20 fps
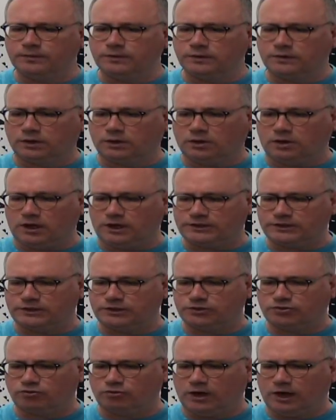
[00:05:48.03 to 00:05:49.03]
the cost has
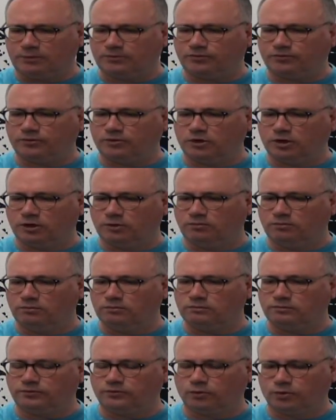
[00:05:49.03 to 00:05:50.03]
dropped from,
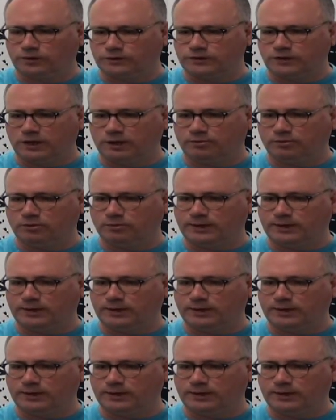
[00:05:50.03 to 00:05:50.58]
for example,